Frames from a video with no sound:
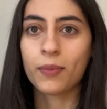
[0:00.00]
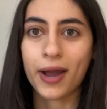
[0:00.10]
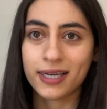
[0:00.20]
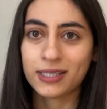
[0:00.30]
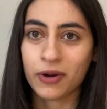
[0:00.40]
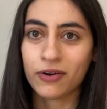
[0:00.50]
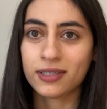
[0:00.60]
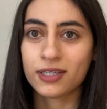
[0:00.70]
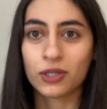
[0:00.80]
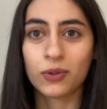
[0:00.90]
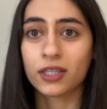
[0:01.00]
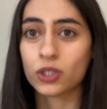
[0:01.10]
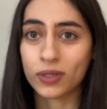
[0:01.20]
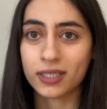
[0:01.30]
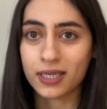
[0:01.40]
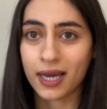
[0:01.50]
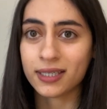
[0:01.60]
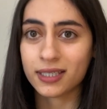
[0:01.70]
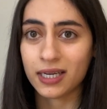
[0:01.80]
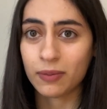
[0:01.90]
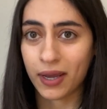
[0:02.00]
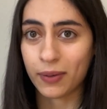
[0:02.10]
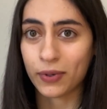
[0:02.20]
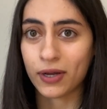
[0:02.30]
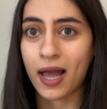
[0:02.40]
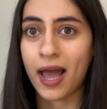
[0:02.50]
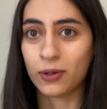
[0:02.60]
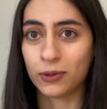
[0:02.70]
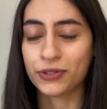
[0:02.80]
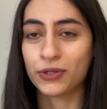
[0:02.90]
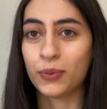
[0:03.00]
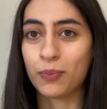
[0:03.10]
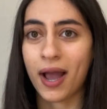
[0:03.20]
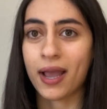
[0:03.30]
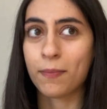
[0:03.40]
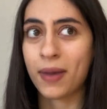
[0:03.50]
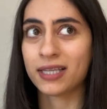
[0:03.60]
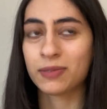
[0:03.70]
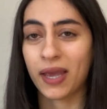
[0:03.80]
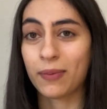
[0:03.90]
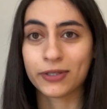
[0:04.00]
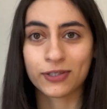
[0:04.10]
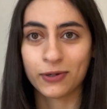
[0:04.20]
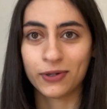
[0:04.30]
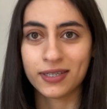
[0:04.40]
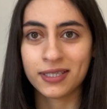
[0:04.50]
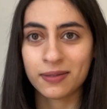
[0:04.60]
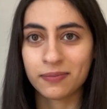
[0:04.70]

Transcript: my experience doing the 2019 paper, and also my past paper scores.